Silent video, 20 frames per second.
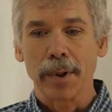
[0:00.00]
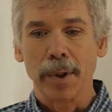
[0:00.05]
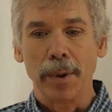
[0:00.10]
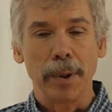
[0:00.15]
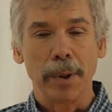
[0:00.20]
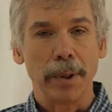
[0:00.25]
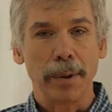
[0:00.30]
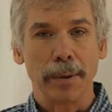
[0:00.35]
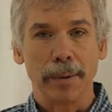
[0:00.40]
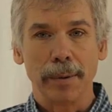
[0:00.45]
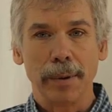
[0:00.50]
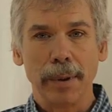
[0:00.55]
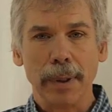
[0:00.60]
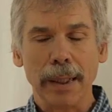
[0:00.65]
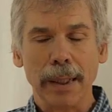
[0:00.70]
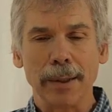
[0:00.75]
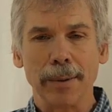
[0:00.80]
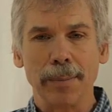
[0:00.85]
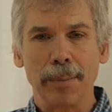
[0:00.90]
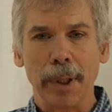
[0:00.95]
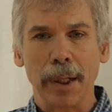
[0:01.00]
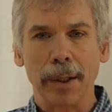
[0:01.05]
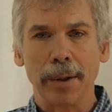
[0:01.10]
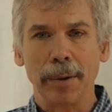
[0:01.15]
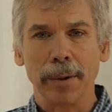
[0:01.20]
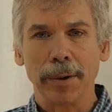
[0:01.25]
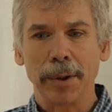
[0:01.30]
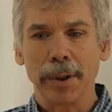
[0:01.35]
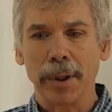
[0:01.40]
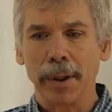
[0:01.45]
So it doesn't make
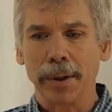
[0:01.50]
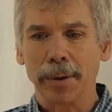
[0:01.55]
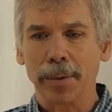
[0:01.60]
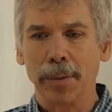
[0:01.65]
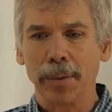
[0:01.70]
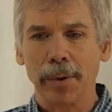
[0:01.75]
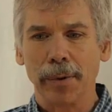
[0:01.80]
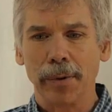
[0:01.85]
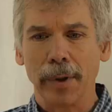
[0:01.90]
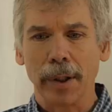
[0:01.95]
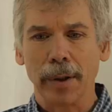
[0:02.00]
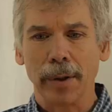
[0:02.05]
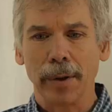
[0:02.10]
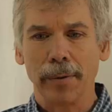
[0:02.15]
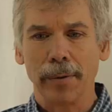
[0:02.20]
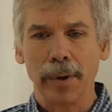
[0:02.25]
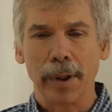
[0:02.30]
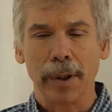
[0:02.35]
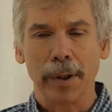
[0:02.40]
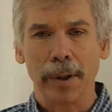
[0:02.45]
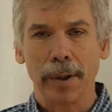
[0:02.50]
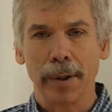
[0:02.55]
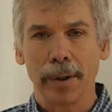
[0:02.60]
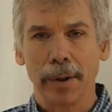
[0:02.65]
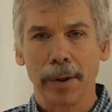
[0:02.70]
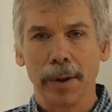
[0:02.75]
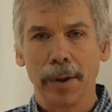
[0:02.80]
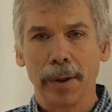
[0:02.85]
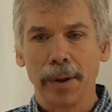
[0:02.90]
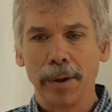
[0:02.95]
those tests very, very
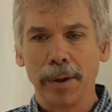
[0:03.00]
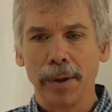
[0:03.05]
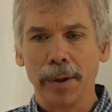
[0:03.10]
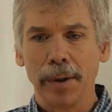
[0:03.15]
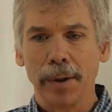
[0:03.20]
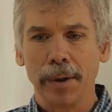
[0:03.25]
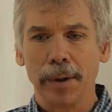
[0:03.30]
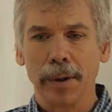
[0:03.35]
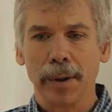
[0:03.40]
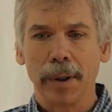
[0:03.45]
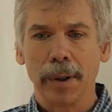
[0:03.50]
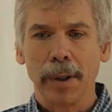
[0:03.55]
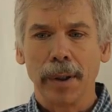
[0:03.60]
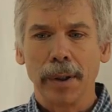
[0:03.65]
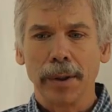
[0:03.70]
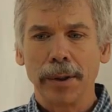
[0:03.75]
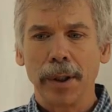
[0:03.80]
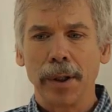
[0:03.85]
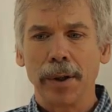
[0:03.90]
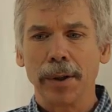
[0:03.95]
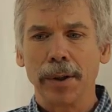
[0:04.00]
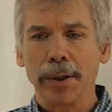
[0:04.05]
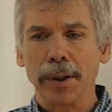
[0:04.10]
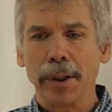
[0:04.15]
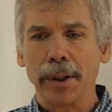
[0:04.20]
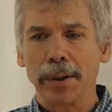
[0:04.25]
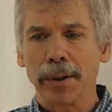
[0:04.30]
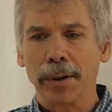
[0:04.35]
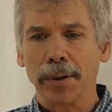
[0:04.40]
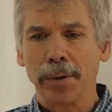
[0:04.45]
good. Centers for
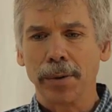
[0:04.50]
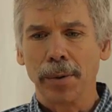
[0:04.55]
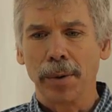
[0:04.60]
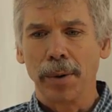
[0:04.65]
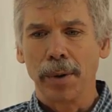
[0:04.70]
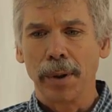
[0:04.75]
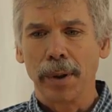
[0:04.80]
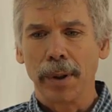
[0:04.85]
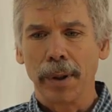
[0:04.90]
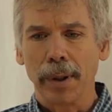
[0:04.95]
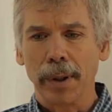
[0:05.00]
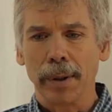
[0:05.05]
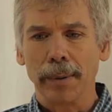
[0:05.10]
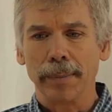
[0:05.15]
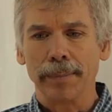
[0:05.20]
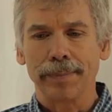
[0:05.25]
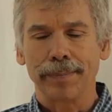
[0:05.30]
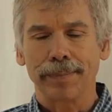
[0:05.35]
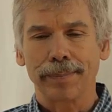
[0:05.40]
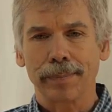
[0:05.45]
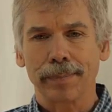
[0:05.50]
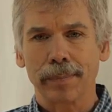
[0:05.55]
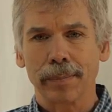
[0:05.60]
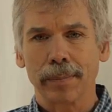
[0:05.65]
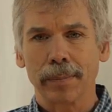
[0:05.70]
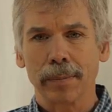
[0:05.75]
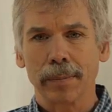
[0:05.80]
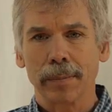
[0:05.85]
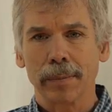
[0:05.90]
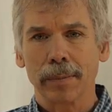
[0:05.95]
Disease Control
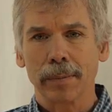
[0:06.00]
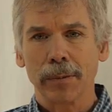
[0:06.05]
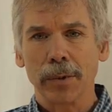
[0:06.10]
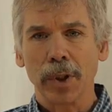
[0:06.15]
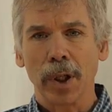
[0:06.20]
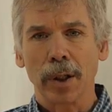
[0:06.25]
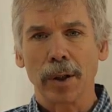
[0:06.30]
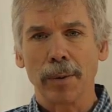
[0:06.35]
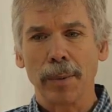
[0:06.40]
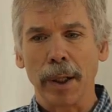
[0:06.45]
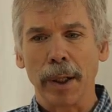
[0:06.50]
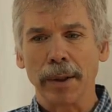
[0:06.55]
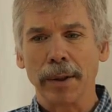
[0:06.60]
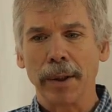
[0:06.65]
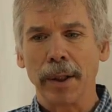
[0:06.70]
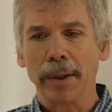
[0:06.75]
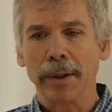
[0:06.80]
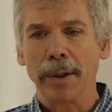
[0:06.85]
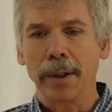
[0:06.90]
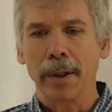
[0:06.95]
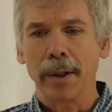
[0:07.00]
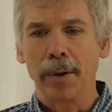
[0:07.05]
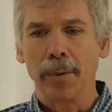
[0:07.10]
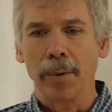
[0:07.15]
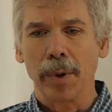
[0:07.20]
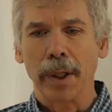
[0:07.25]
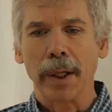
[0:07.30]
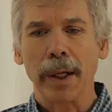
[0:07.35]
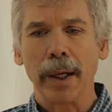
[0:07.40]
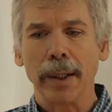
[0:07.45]
talked about testing
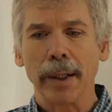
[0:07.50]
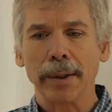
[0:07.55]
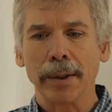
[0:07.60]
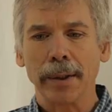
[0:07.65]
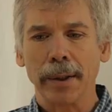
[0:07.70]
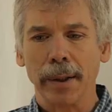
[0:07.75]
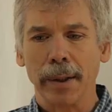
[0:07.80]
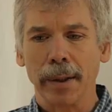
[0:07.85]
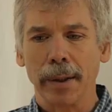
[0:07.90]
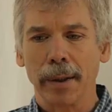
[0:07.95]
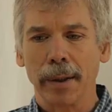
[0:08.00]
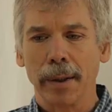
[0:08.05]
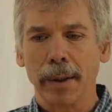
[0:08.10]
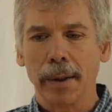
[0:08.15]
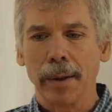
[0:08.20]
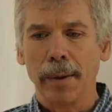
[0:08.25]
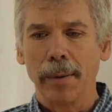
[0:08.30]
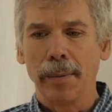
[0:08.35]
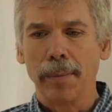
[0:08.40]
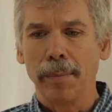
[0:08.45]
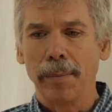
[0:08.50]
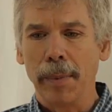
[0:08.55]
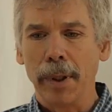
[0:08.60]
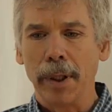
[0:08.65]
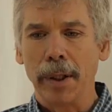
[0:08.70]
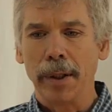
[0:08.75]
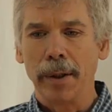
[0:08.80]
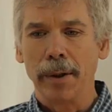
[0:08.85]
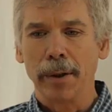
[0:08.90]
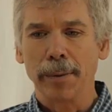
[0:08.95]
on rickettsia
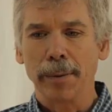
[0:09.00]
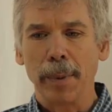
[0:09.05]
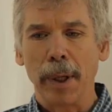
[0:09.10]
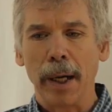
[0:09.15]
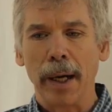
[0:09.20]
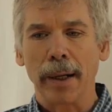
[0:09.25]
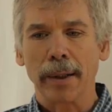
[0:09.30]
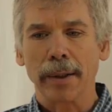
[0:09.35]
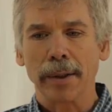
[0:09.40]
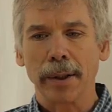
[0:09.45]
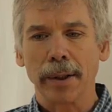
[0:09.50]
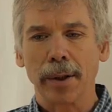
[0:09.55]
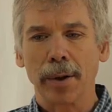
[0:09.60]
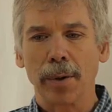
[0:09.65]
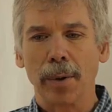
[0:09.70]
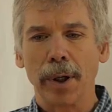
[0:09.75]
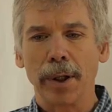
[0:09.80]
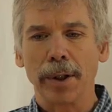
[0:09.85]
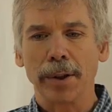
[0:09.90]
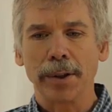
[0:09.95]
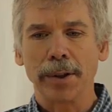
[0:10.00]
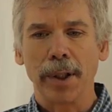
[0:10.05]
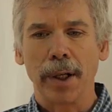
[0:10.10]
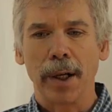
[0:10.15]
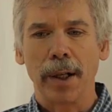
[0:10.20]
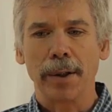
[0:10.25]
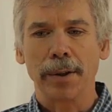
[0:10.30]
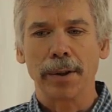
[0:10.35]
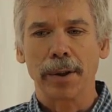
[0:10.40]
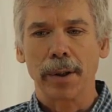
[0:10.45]
many years back. The greatest
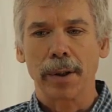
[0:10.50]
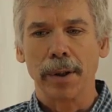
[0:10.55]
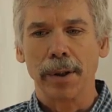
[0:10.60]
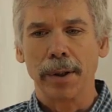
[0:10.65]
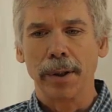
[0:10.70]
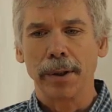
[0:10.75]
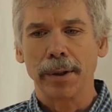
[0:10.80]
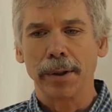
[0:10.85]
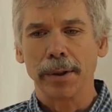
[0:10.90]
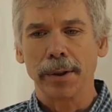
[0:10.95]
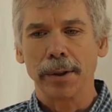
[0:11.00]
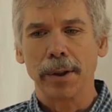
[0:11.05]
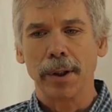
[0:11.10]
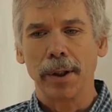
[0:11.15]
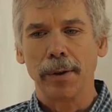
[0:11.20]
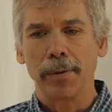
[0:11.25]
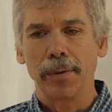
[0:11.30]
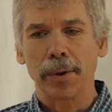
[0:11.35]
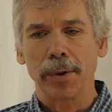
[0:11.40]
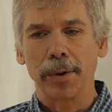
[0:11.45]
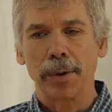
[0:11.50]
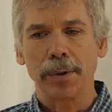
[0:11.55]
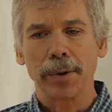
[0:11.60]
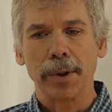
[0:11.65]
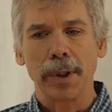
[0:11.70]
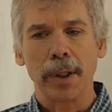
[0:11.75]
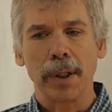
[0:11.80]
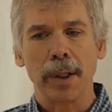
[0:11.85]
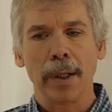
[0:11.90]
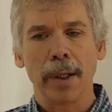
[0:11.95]
challenge for clinicians is
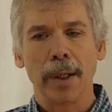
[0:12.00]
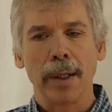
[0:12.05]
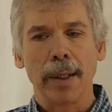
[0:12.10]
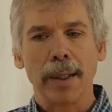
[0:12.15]
difficulty